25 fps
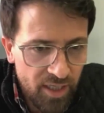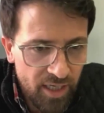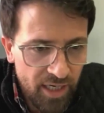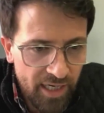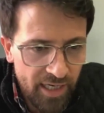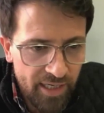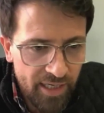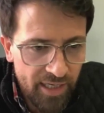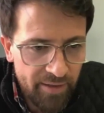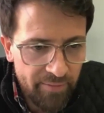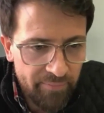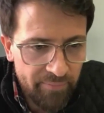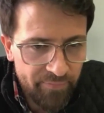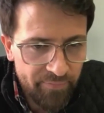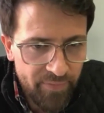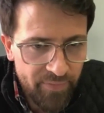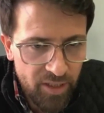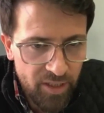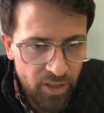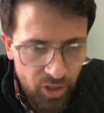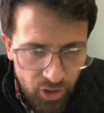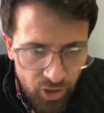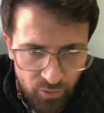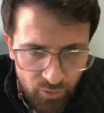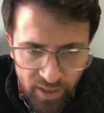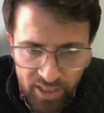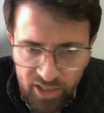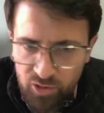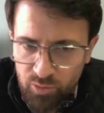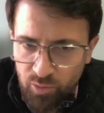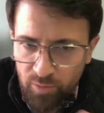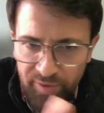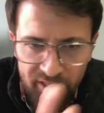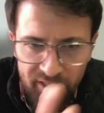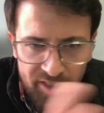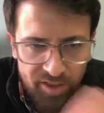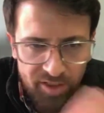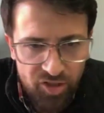The US
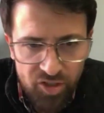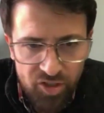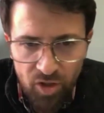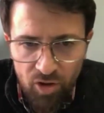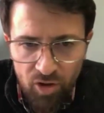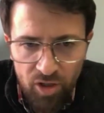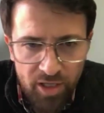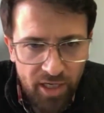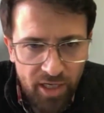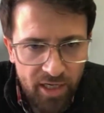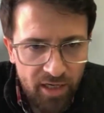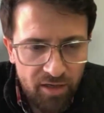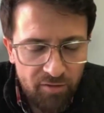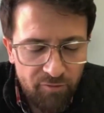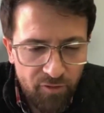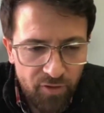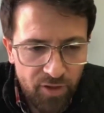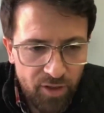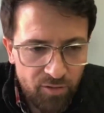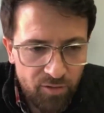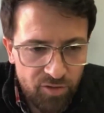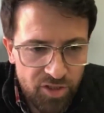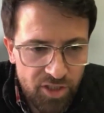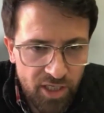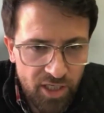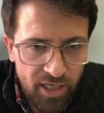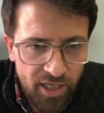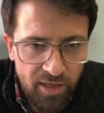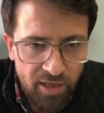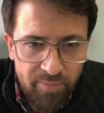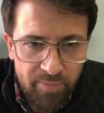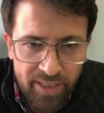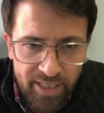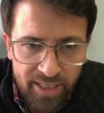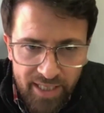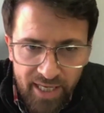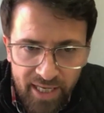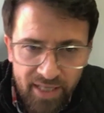will be consolidating for years to come,
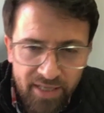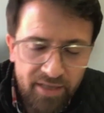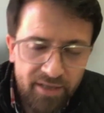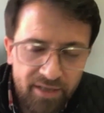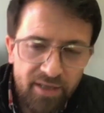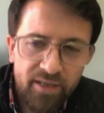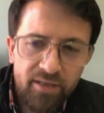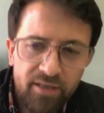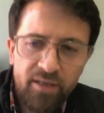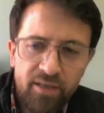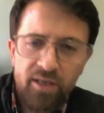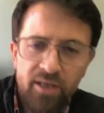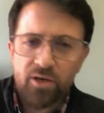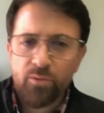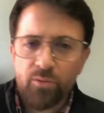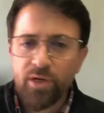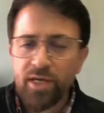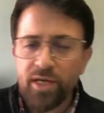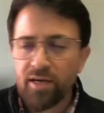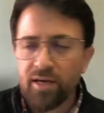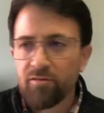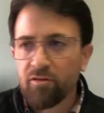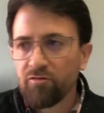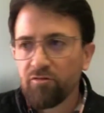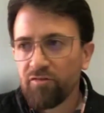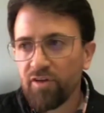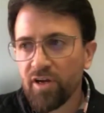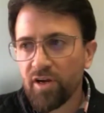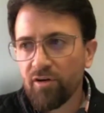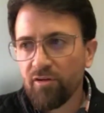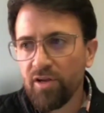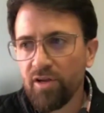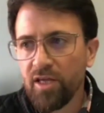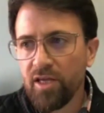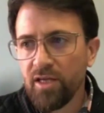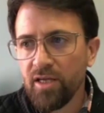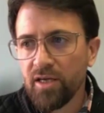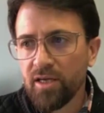but Canada, we have a
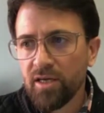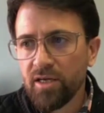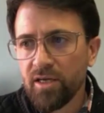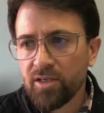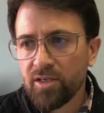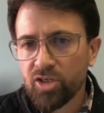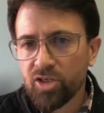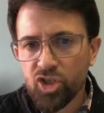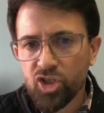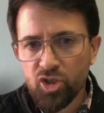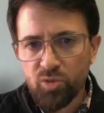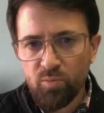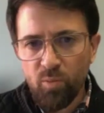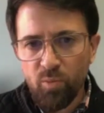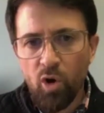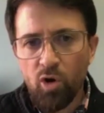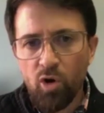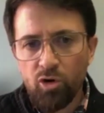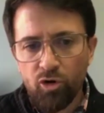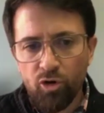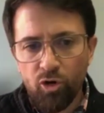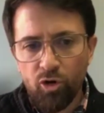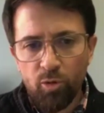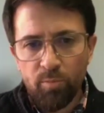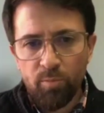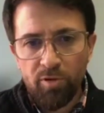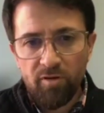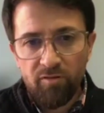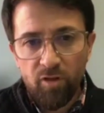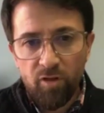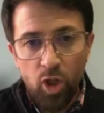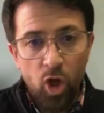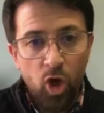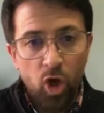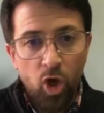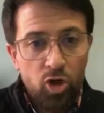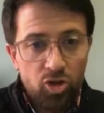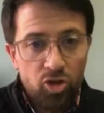very small group of
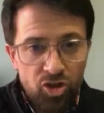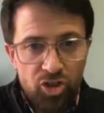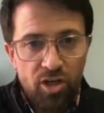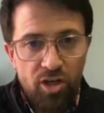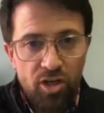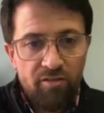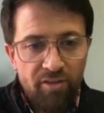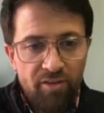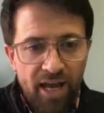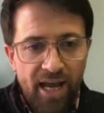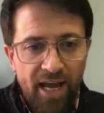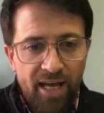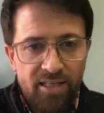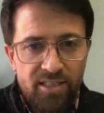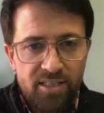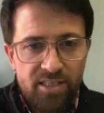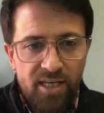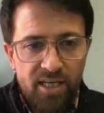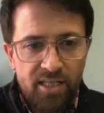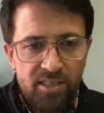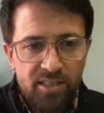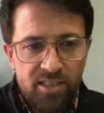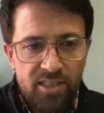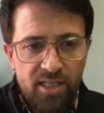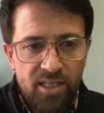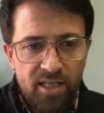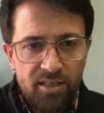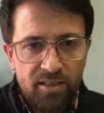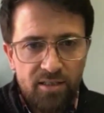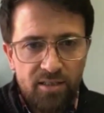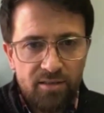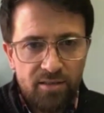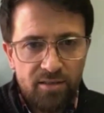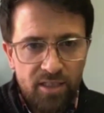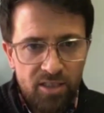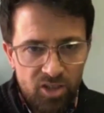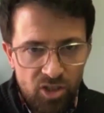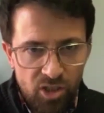large enough assets that
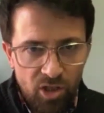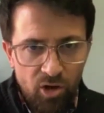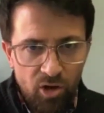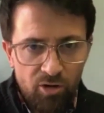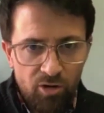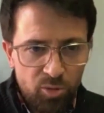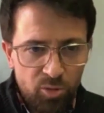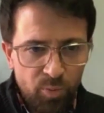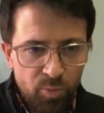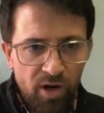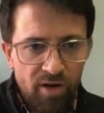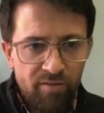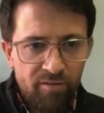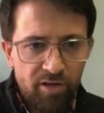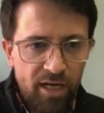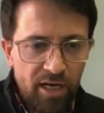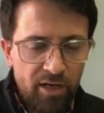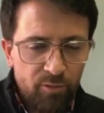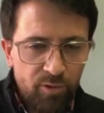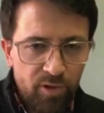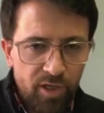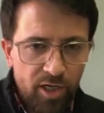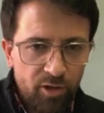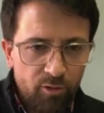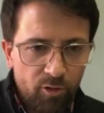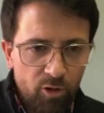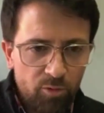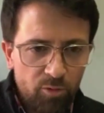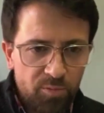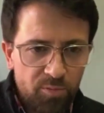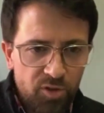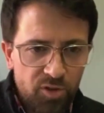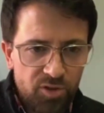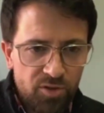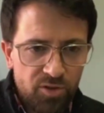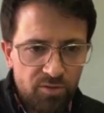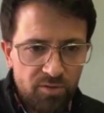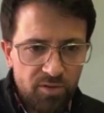these large private equity
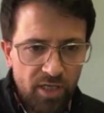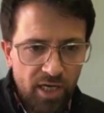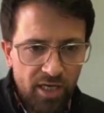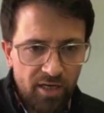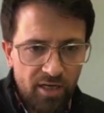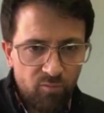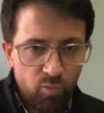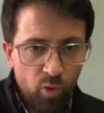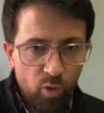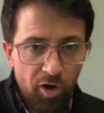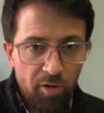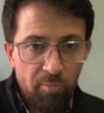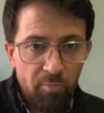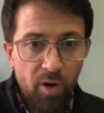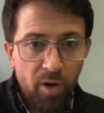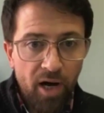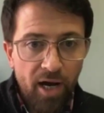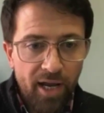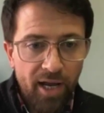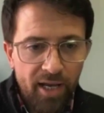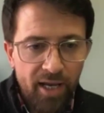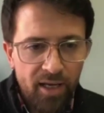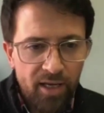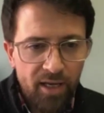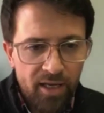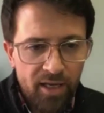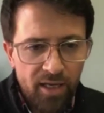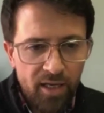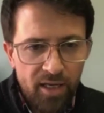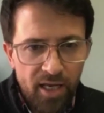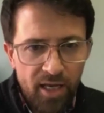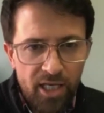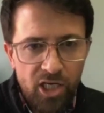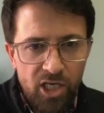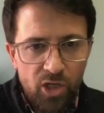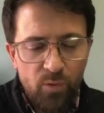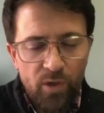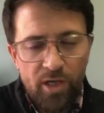groups kind of want to buy,
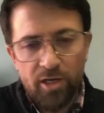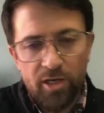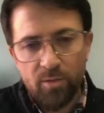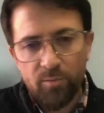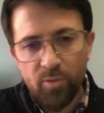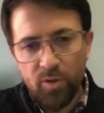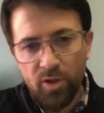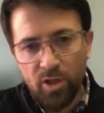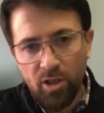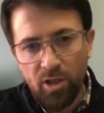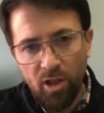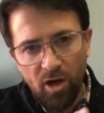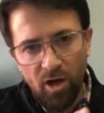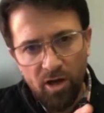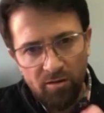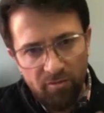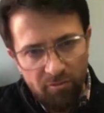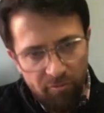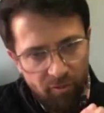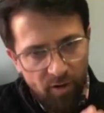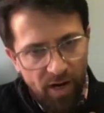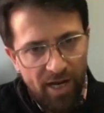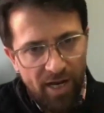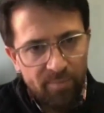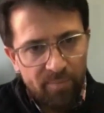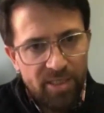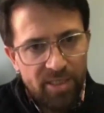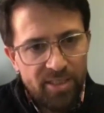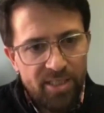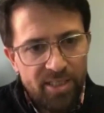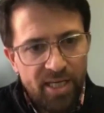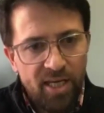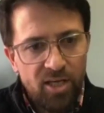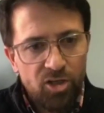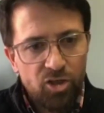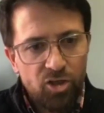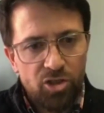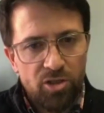and you end up with a lot of
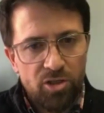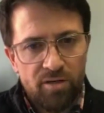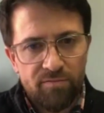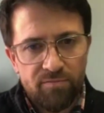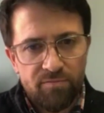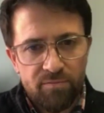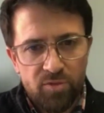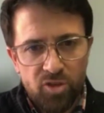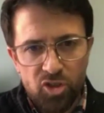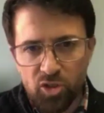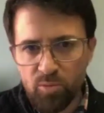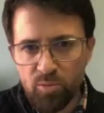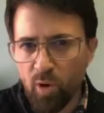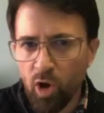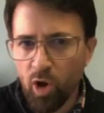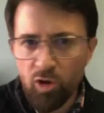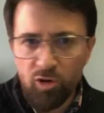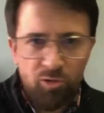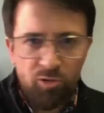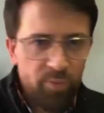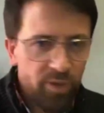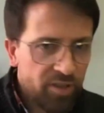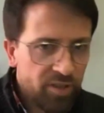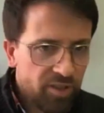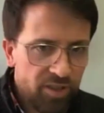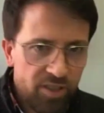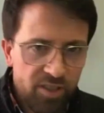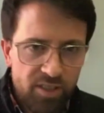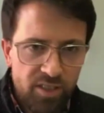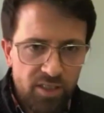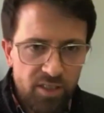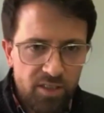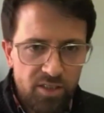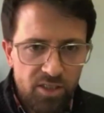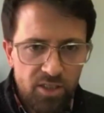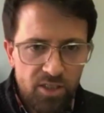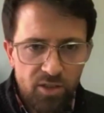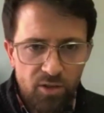fragmentation of smaller
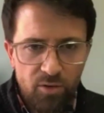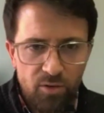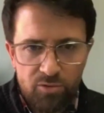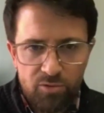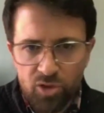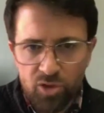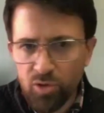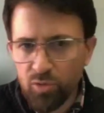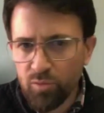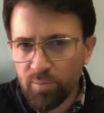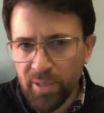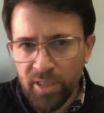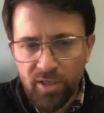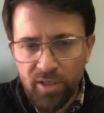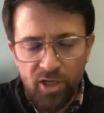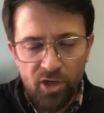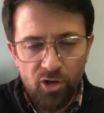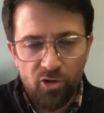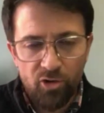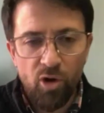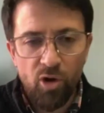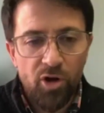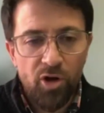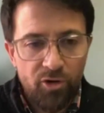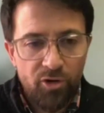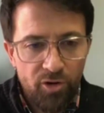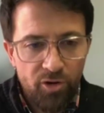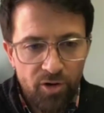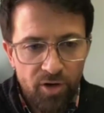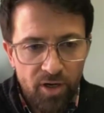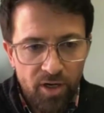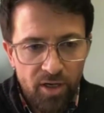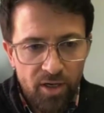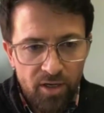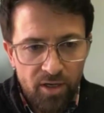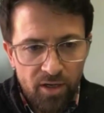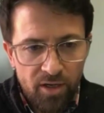businesses, 2 million or under,